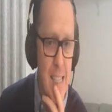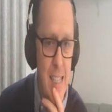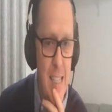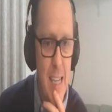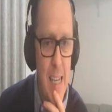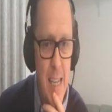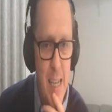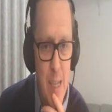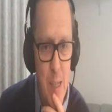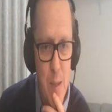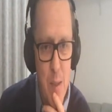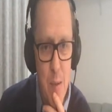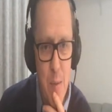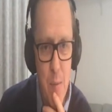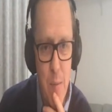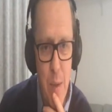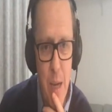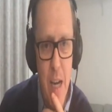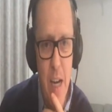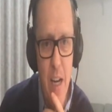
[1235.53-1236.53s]
and years,
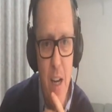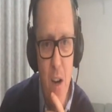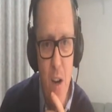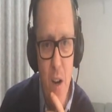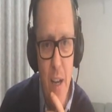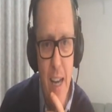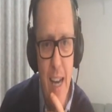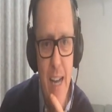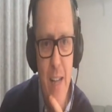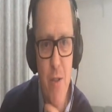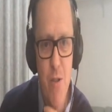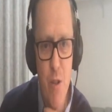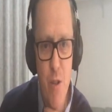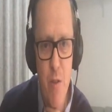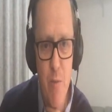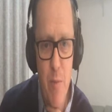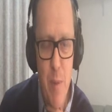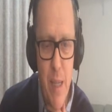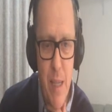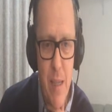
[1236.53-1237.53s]
me and a colleague, Andrew,
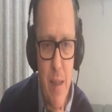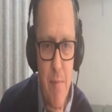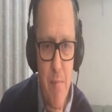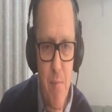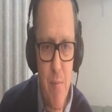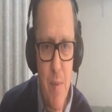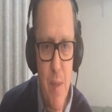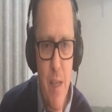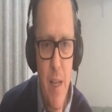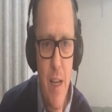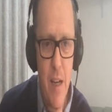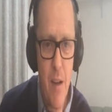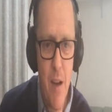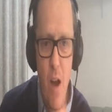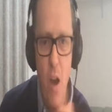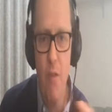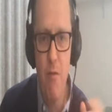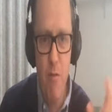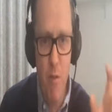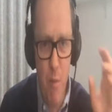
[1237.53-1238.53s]
have been,
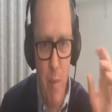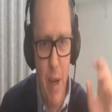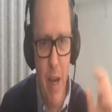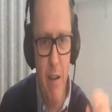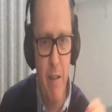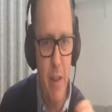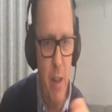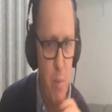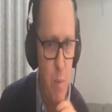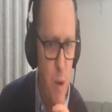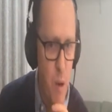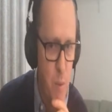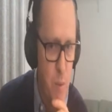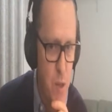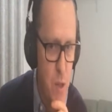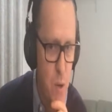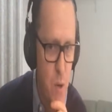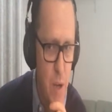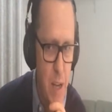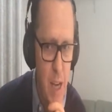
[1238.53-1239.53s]
over a beer in the pub
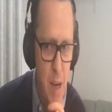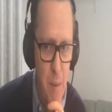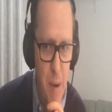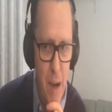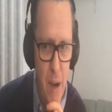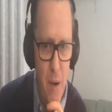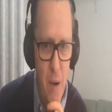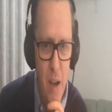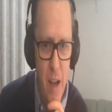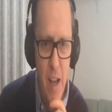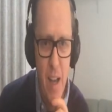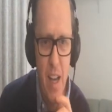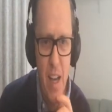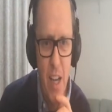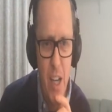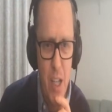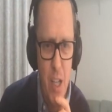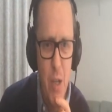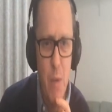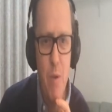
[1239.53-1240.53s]
talking about,
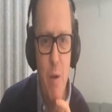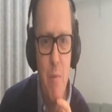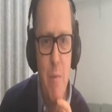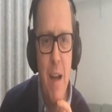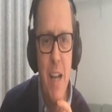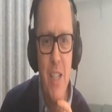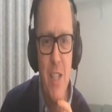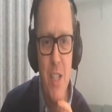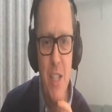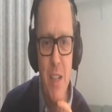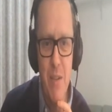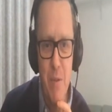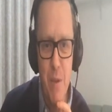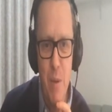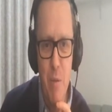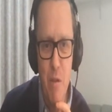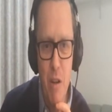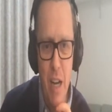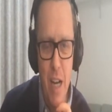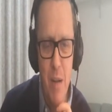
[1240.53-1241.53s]
can you imagine if
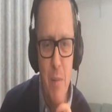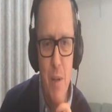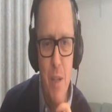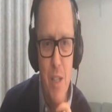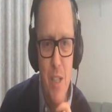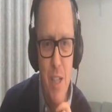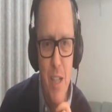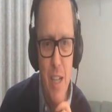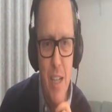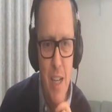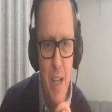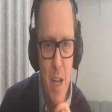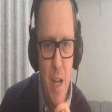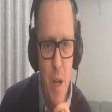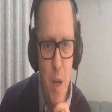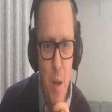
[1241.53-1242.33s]
we were able to